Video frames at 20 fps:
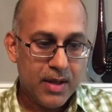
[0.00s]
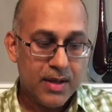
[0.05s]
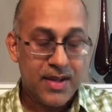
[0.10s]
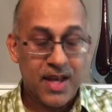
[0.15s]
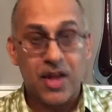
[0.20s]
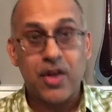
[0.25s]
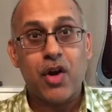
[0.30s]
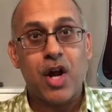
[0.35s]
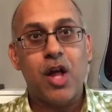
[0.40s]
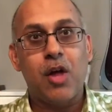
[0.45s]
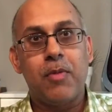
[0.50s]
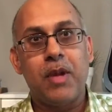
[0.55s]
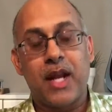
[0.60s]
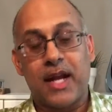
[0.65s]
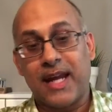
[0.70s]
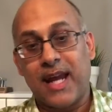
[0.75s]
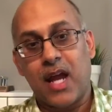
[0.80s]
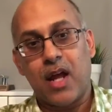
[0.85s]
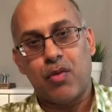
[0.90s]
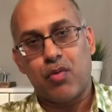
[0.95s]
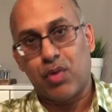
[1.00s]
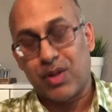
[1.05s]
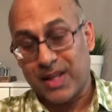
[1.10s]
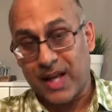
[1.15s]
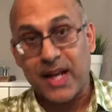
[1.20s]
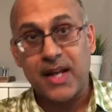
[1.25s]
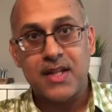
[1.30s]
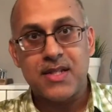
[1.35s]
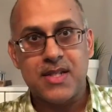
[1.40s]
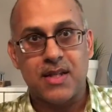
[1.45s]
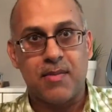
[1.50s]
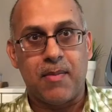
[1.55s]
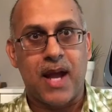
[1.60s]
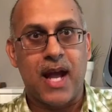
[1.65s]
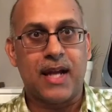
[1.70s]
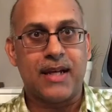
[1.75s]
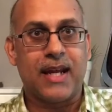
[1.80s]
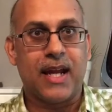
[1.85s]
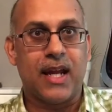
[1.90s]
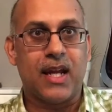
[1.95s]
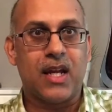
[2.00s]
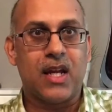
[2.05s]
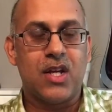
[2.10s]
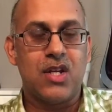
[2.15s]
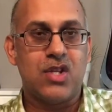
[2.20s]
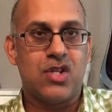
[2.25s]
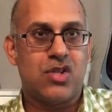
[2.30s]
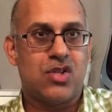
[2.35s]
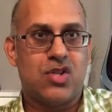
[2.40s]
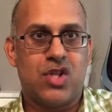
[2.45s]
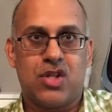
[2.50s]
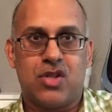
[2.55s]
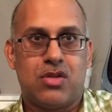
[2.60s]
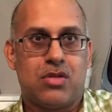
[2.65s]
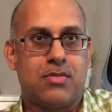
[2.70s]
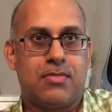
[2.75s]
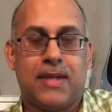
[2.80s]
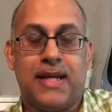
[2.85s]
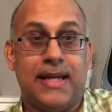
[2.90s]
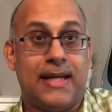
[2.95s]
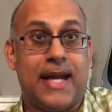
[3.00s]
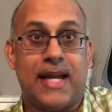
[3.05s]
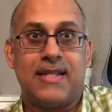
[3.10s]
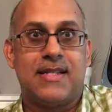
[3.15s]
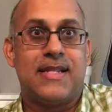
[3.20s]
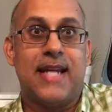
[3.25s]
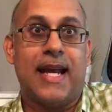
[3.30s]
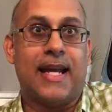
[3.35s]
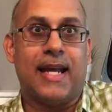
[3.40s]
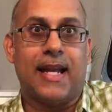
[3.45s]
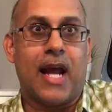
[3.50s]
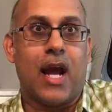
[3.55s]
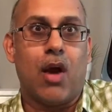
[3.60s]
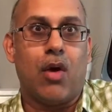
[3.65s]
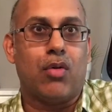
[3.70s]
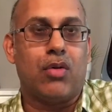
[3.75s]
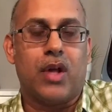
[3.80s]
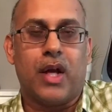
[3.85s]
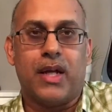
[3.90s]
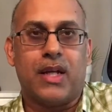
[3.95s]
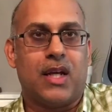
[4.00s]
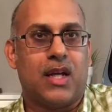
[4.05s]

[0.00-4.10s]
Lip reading: The other element, again, related to the Mad King, is just he gets taken out.